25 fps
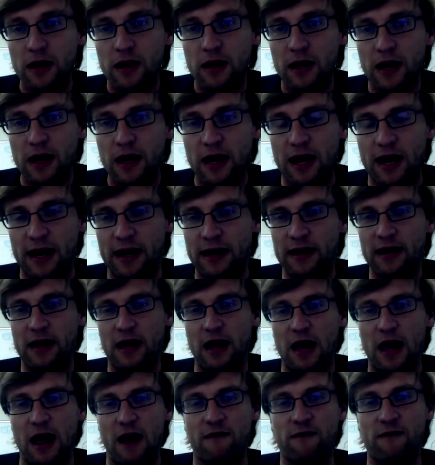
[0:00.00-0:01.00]
and
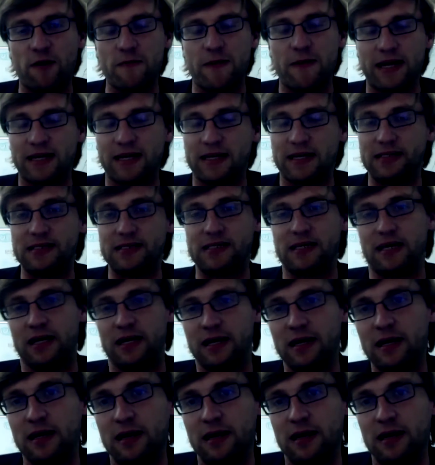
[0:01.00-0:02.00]
everybody can
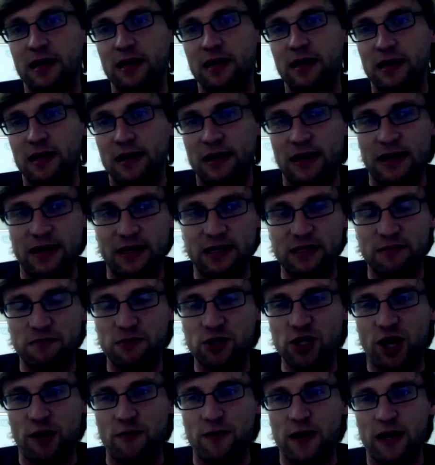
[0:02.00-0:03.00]
see it, and it's
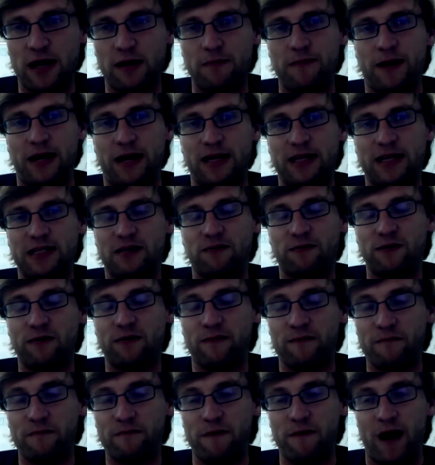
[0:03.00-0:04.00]
generated by this
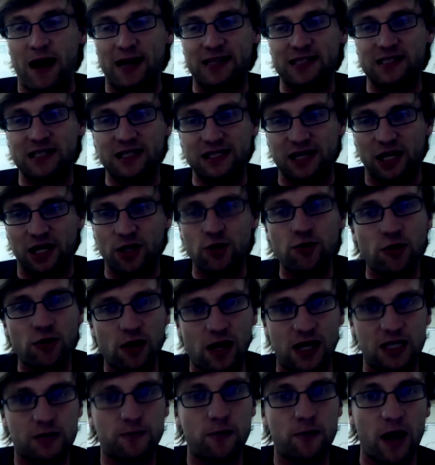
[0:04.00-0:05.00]
vast
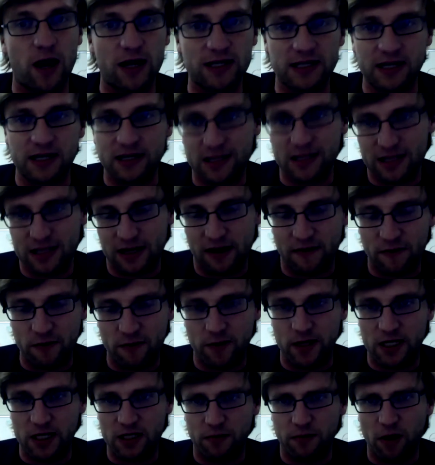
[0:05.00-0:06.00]
decentralized process that
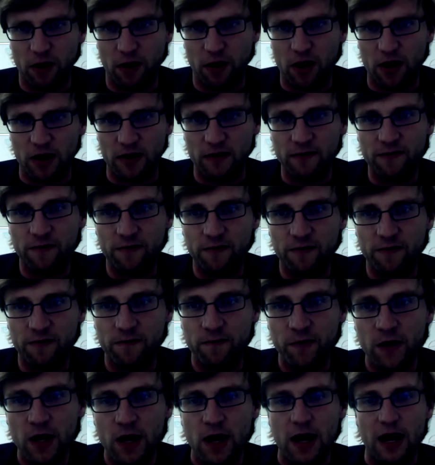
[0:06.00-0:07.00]
everybody's a part of,
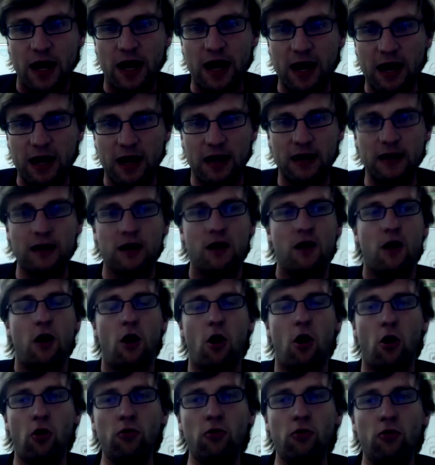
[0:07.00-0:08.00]
and
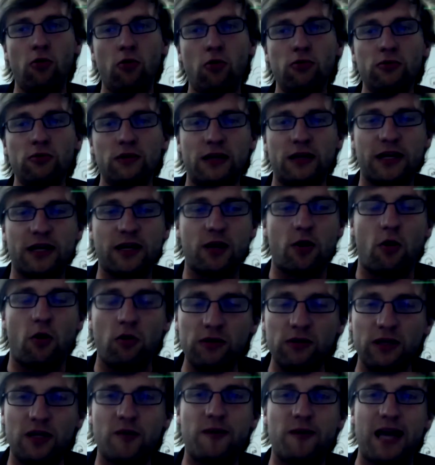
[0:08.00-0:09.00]
it can
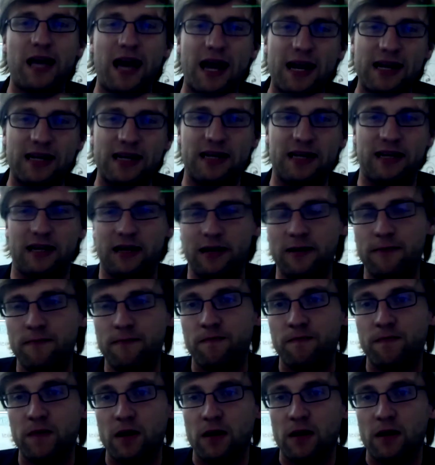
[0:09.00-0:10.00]
only be
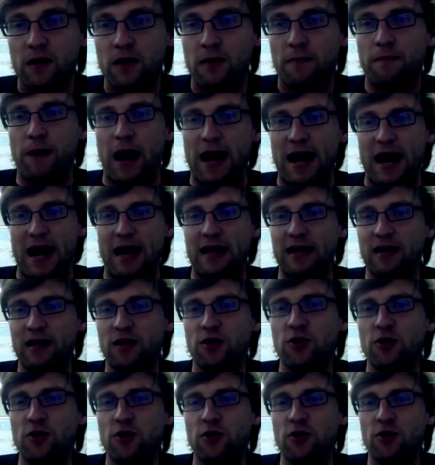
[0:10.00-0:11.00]
edited by
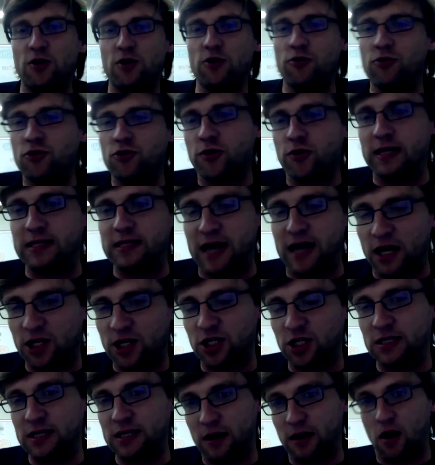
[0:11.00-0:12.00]
adding new
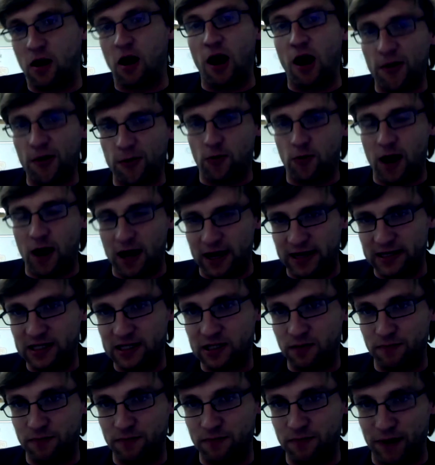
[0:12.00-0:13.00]
transactions that are
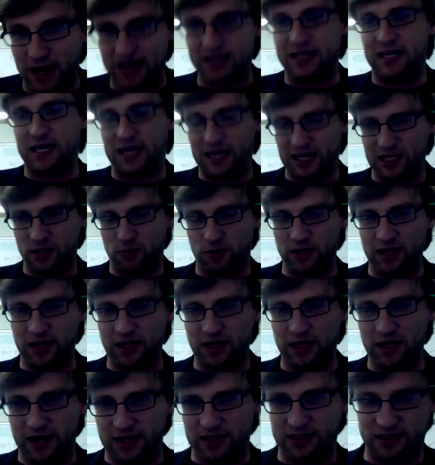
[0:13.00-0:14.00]
authorized by the keys
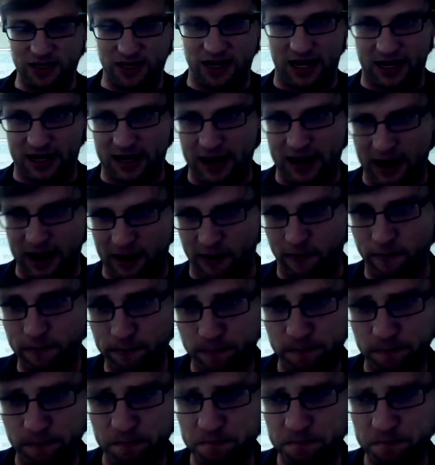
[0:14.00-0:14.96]
related to that account.